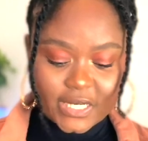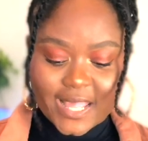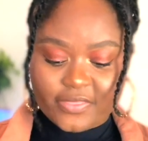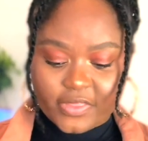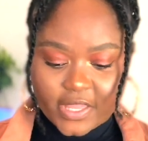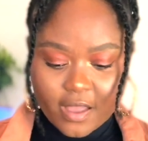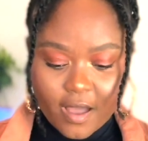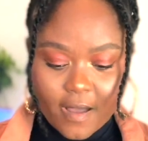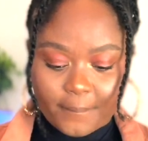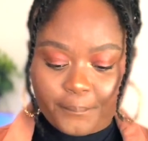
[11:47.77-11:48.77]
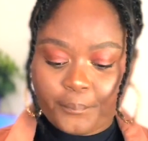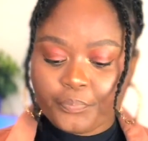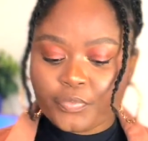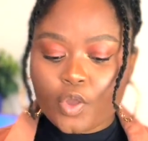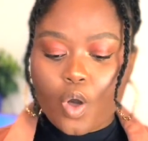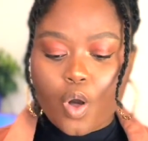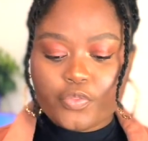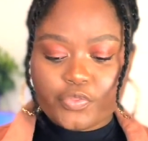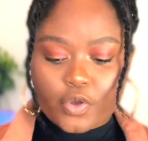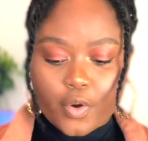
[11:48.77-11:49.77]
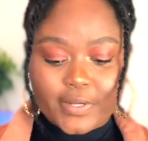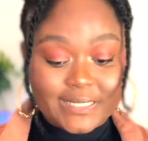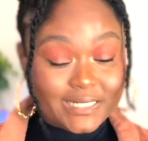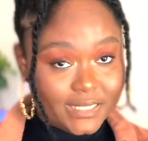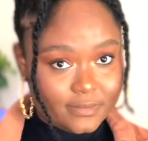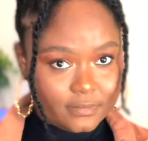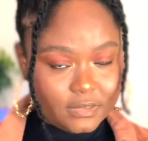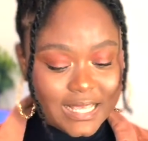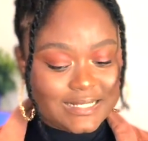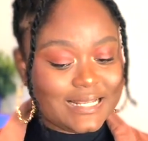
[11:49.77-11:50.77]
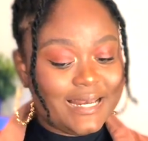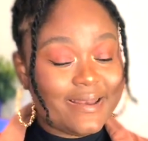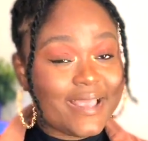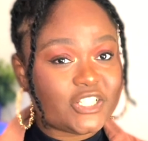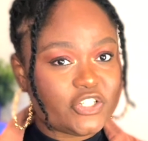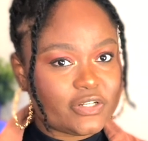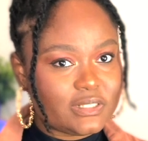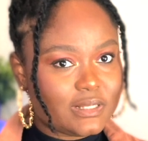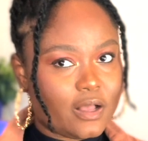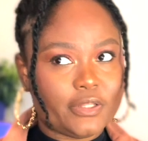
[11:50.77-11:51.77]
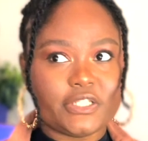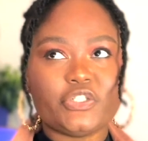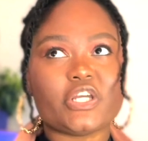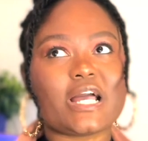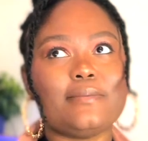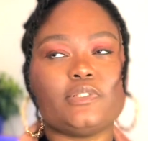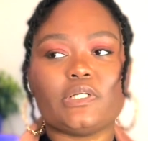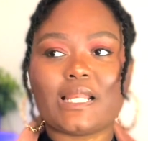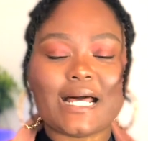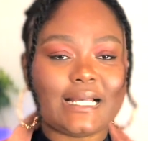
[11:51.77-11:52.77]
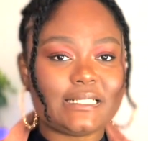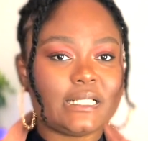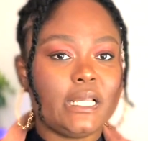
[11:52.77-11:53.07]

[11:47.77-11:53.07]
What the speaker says: and they are authority. That's the lecture style. The teacher comes to class,